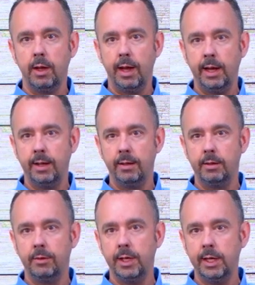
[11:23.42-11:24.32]
And
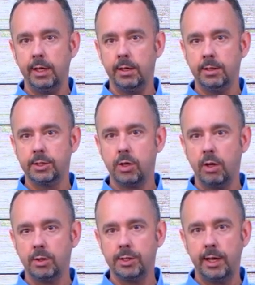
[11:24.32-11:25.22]
the
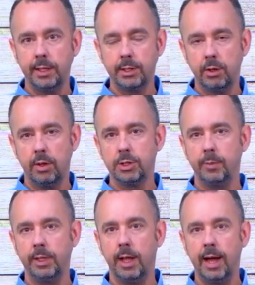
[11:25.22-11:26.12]
installer settings can
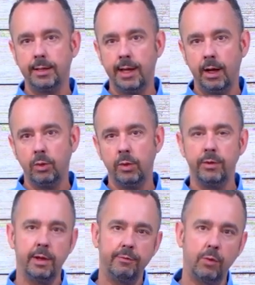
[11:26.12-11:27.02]
also be locked out with
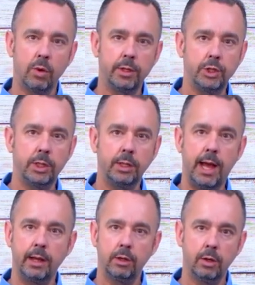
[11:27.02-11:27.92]
a four-digit
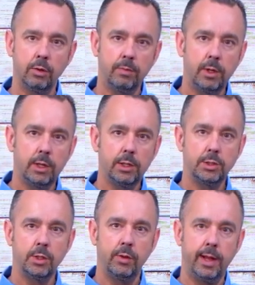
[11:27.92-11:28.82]
lock code
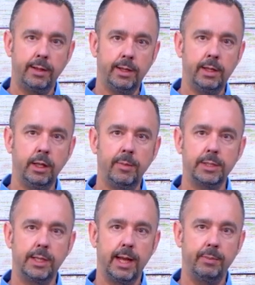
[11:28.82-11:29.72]
so that the
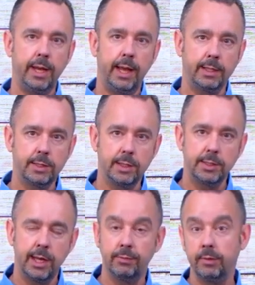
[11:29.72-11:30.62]
limits cannot be
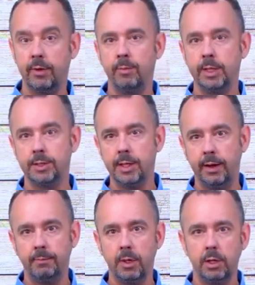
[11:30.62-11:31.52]
accessed after they've been
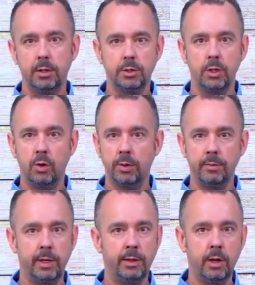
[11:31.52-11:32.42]
set. So it,
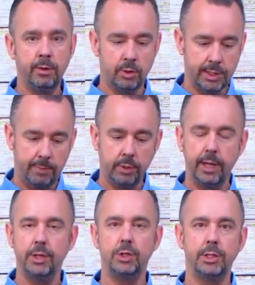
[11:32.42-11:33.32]
in, in, those
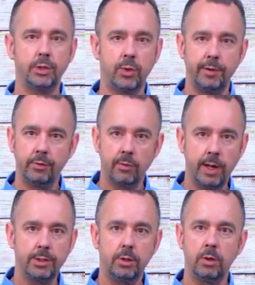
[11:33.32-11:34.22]
applications, it's great for
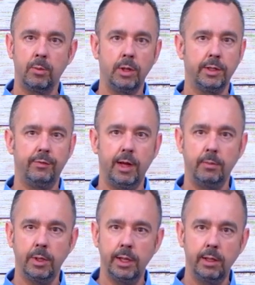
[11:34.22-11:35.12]
rental or
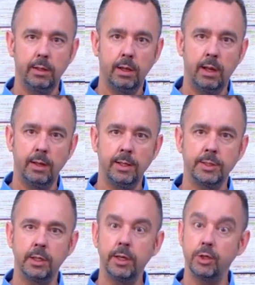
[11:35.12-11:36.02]
multifamily uh,
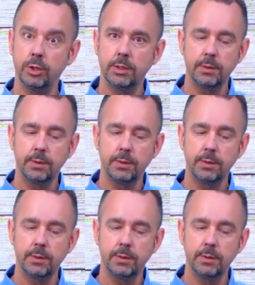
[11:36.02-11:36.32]
installations.